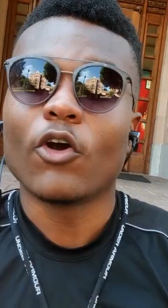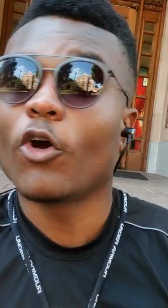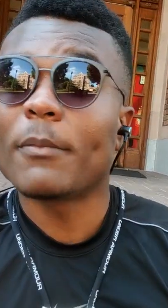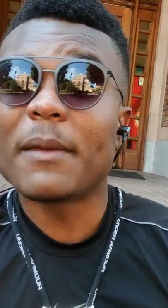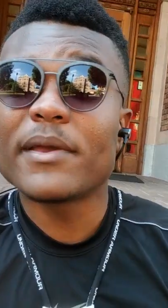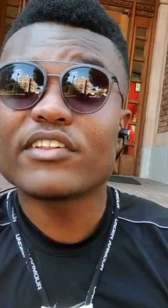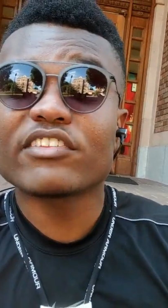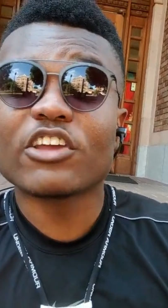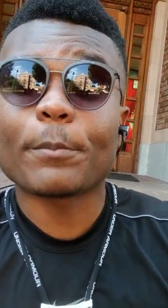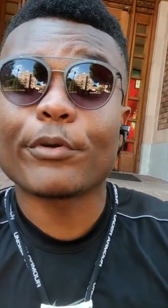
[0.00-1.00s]
or maybe it's
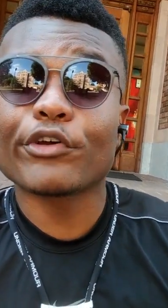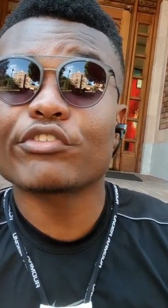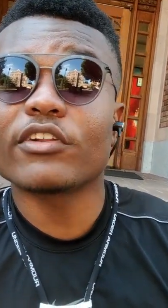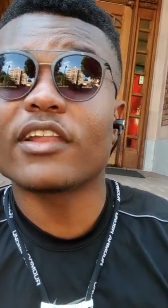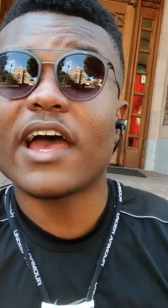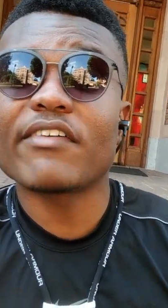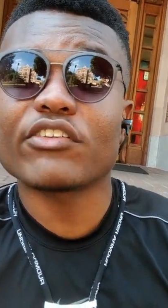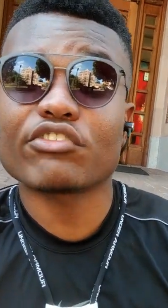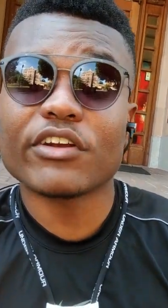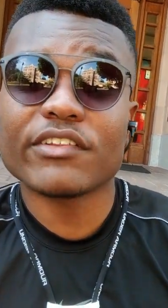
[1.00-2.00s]
just our personal lives and
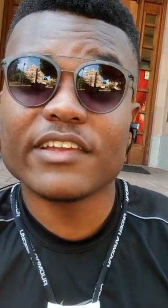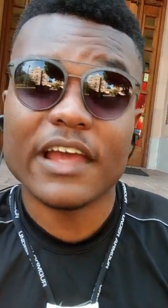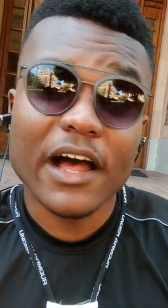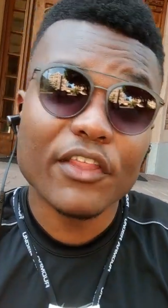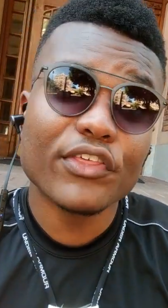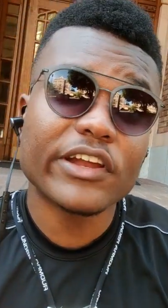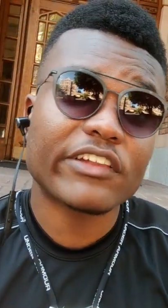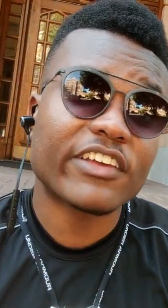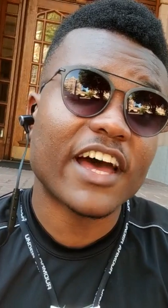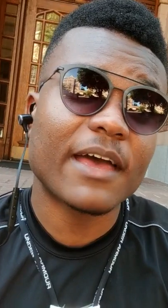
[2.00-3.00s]
us trying to stay healthy in a
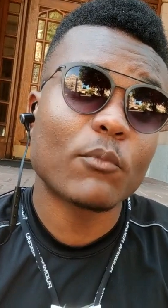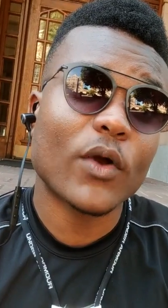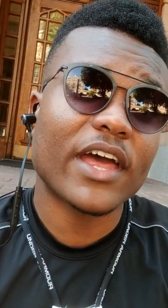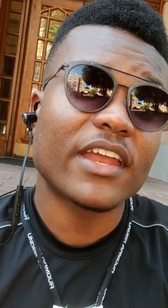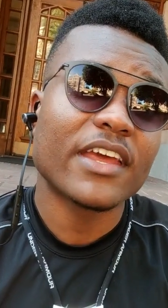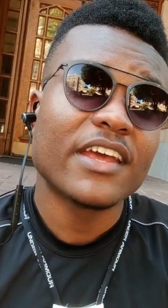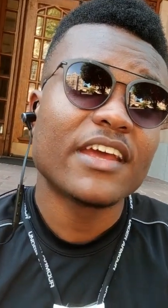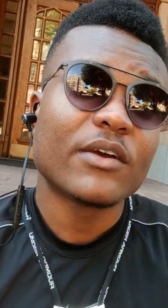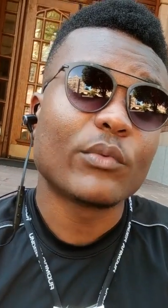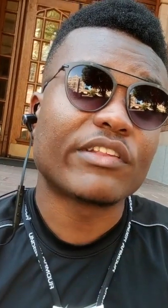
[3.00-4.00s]
time when
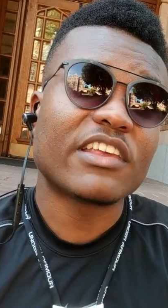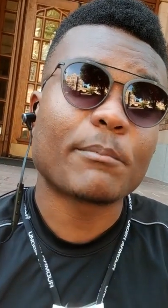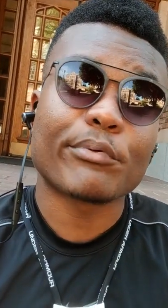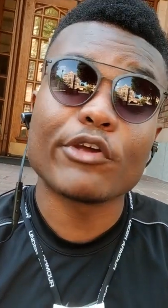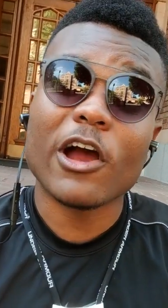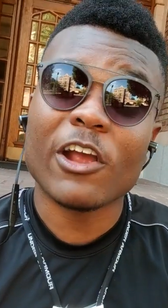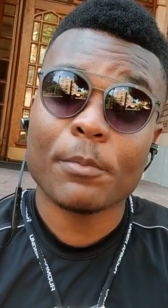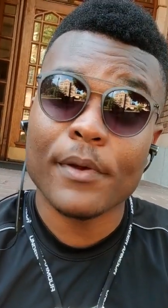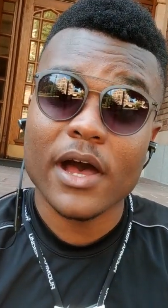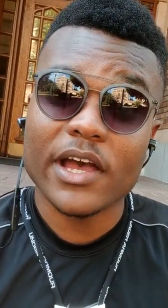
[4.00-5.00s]
we seem
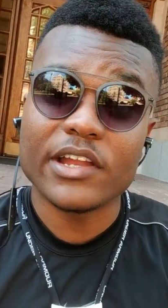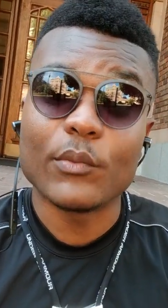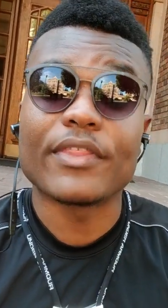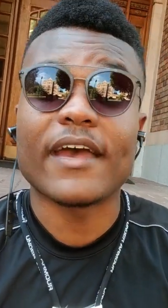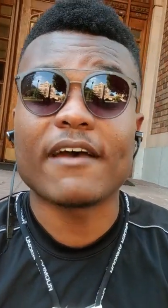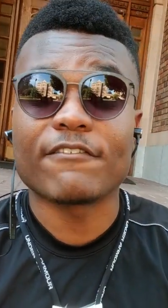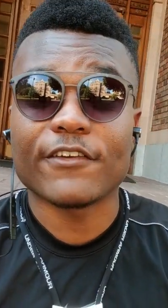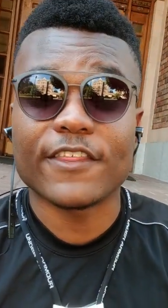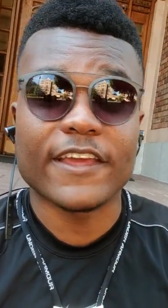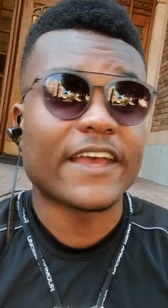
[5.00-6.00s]
preoccupied with
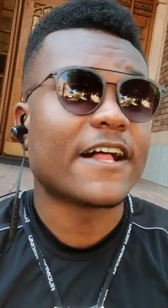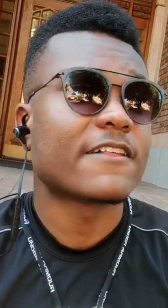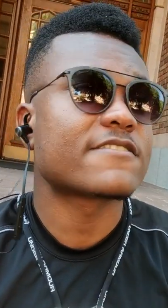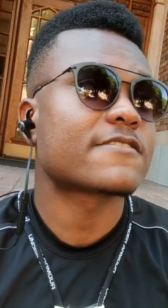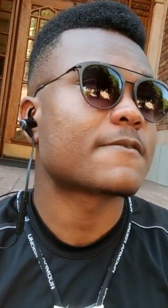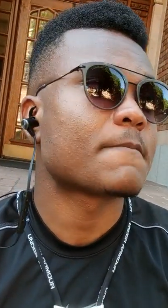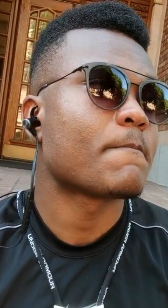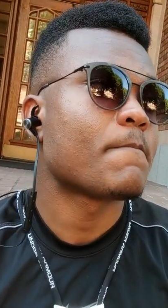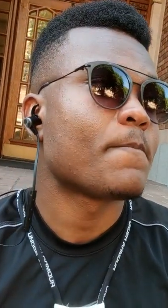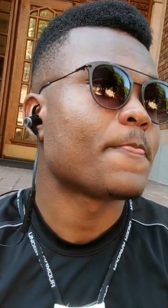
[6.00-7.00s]
everything else.
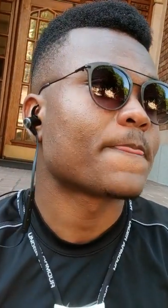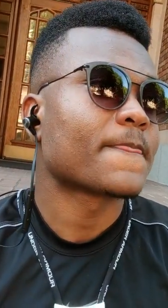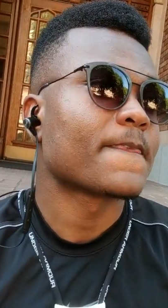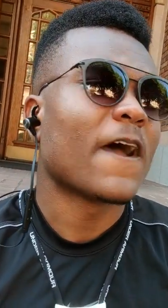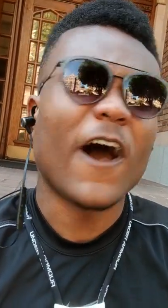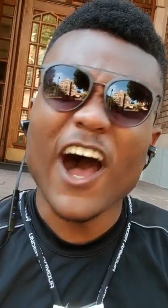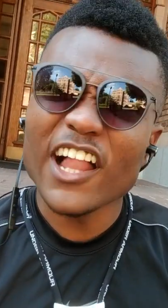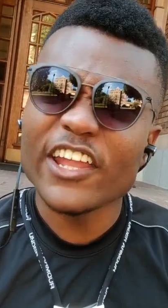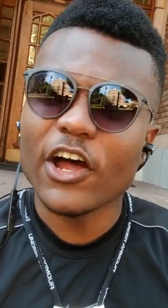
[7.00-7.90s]
All in